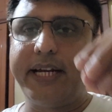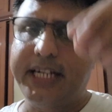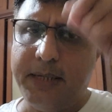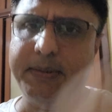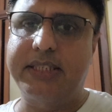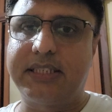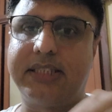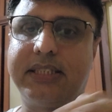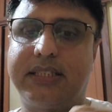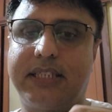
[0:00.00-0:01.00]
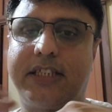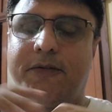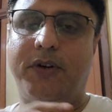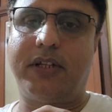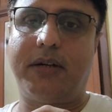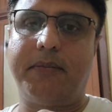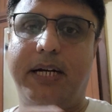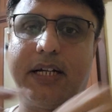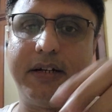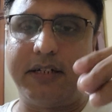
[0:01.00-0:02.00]
any business discussion for that
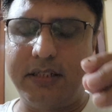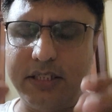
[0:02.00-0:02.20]
matter.